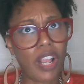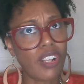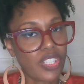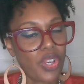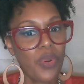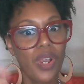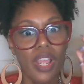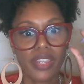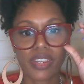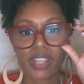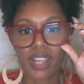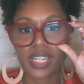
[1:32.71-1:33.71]
Also,
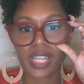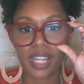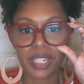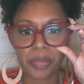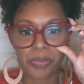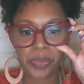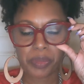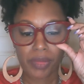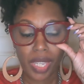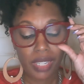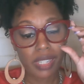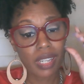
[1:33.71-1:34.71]
you're gonna
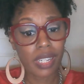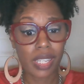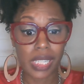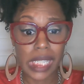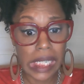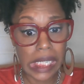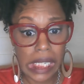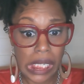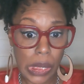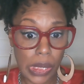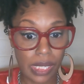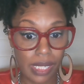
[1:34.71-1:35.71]
get a
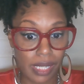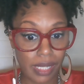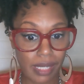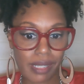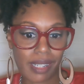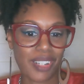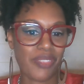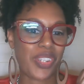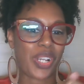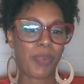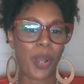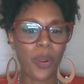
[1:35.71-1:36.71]
detailed list of
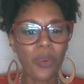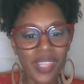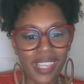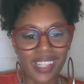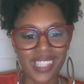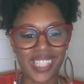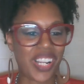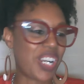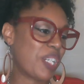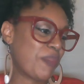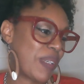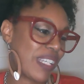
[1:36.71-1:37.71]
Napoleon's
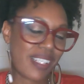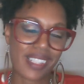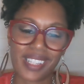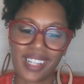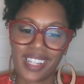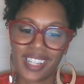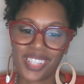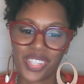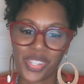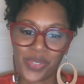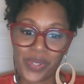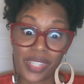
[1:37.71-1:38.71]
garments
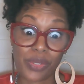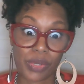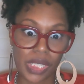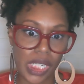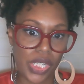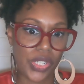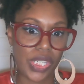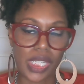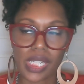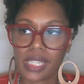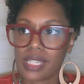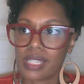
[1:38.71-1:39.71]
too, which is really
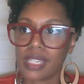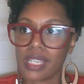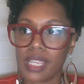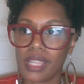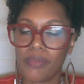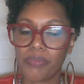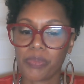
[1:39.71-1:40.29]
interesting to see